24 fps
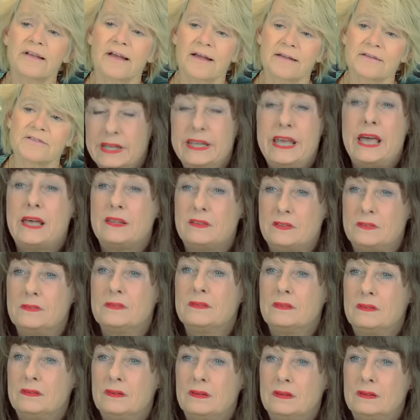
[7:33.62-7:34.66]
yes. Yes.
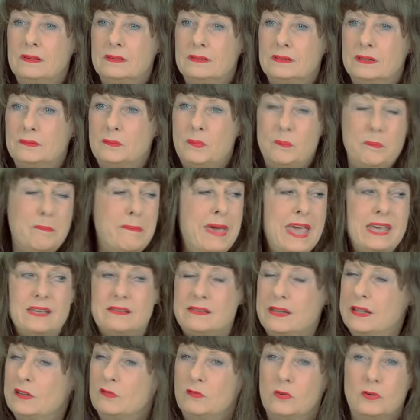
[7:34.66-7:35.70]

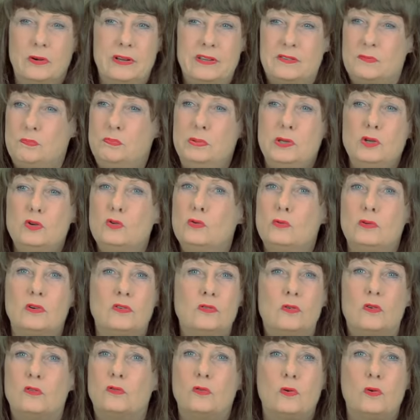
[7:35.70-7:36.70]
Amazing voice, beautiful